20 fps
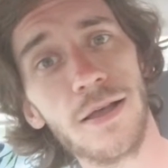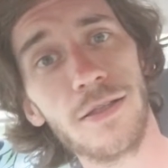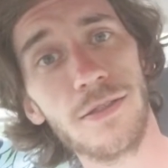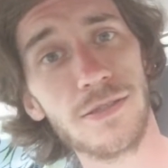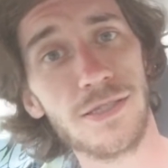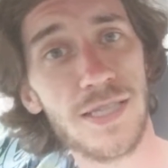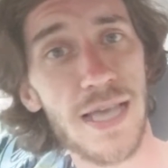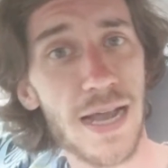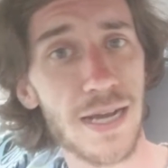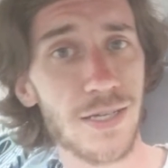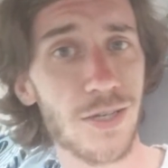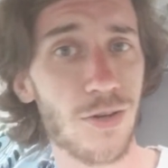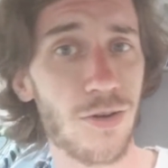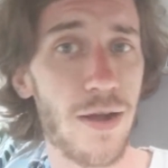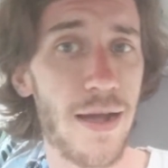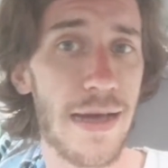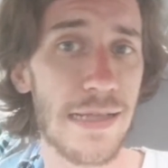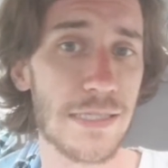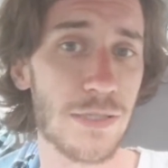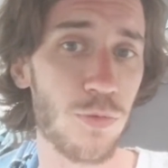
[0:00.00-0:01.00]

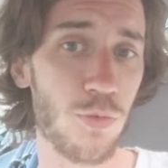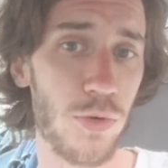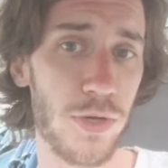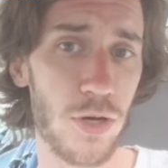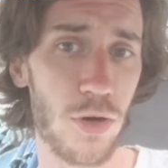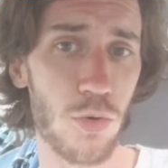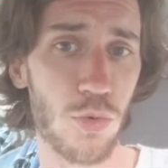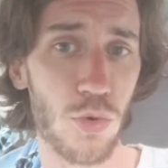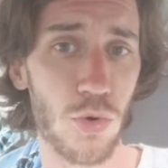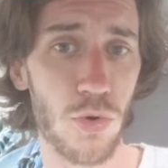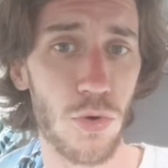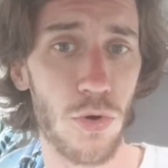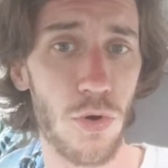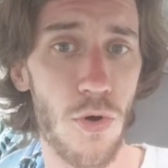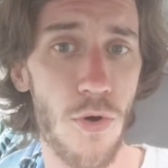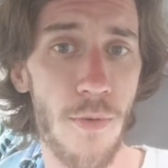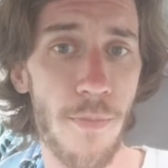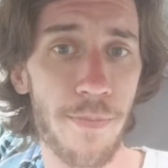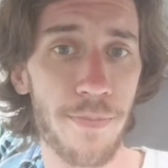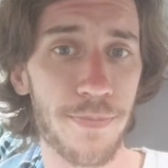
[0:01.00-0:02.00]
Technocrats will
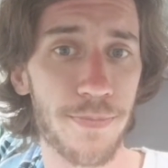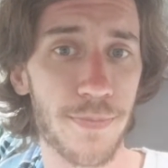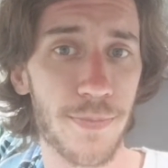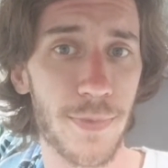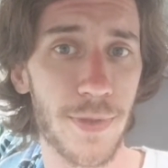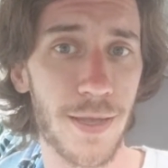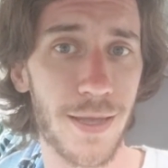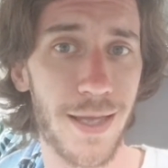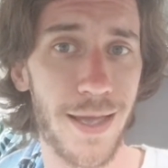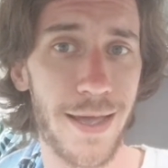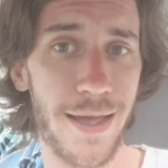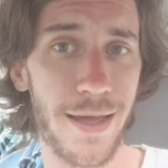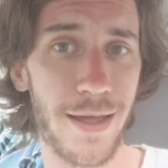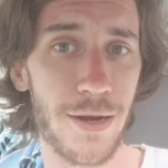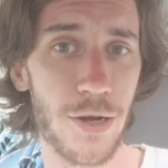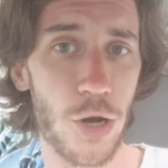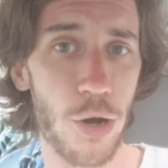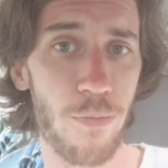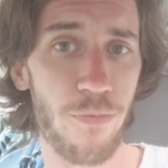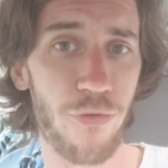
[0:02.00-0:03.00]
rule, and
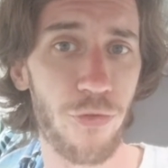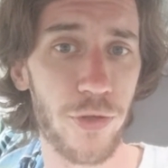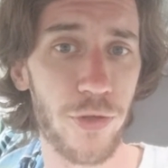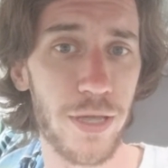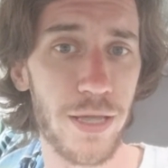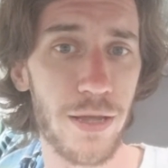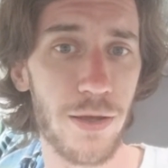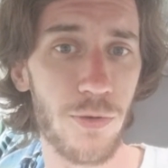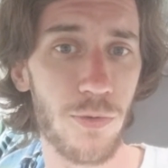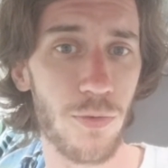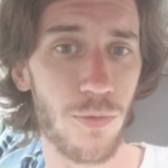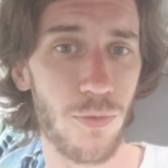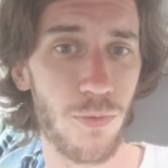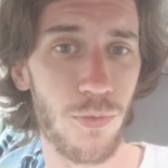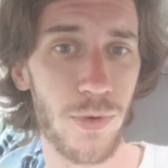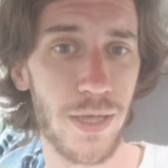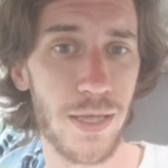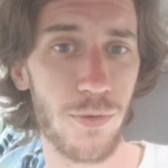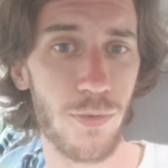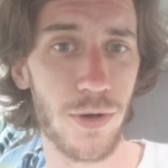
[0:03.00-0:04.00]
hopefully
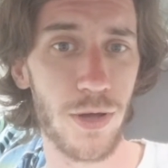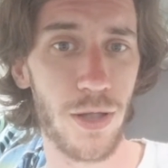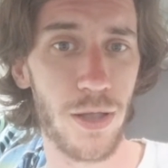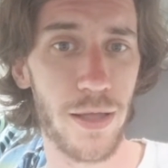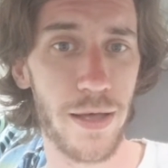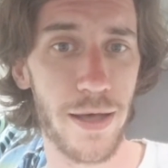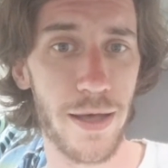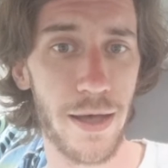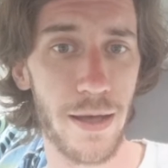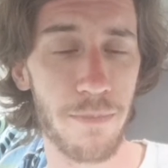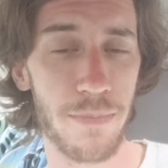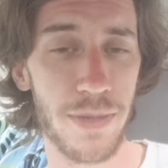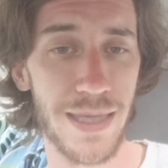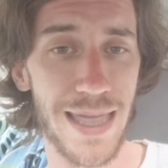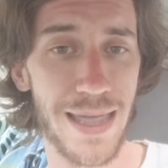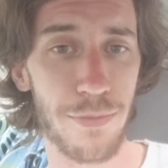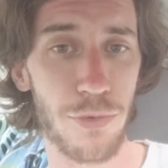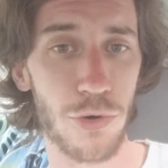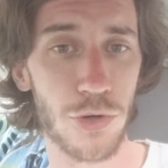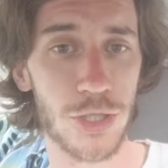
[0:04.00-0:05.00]
we will be
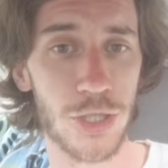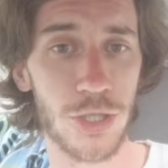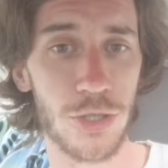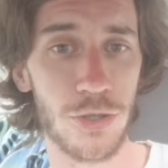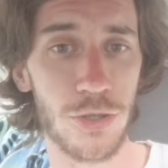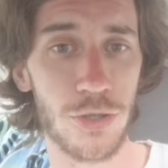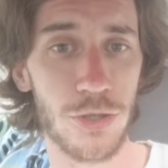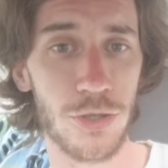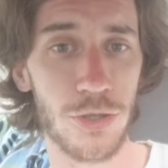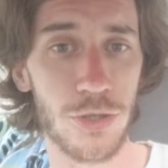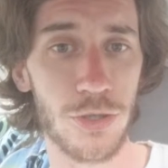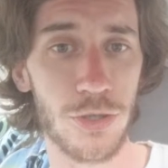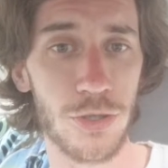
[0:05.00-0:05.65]
able to